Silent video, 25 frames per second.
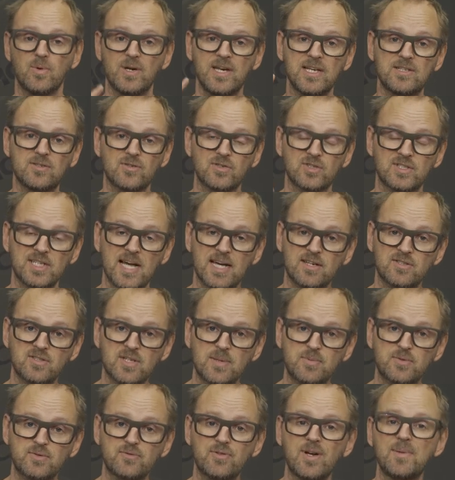We need to start
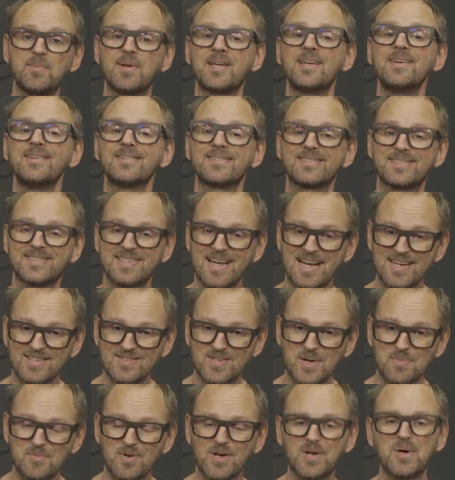stop streaming, start
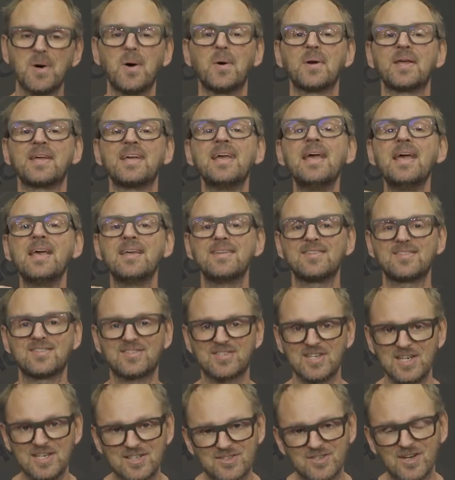stop recording,
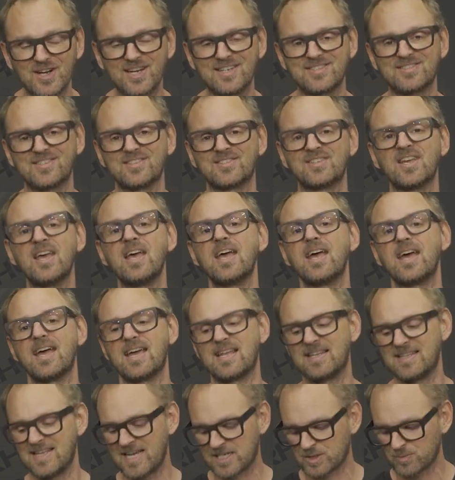scene changes.
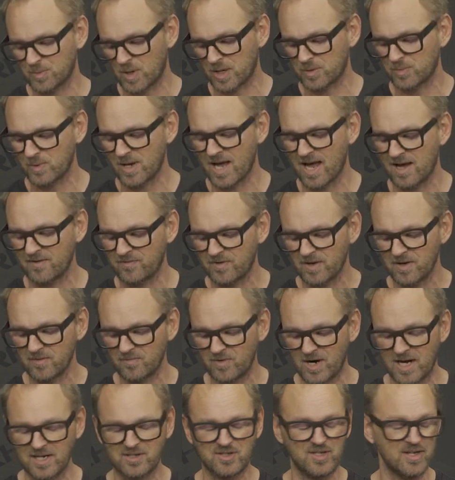And that's what we have
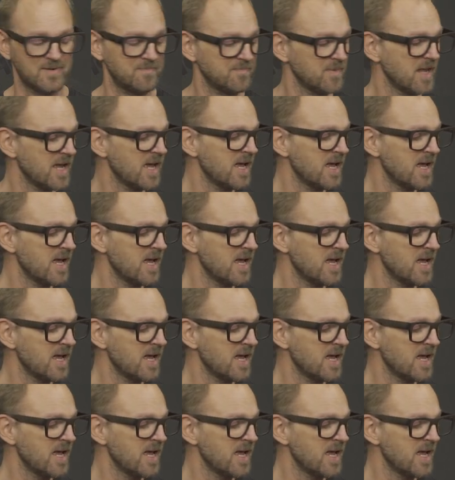right here.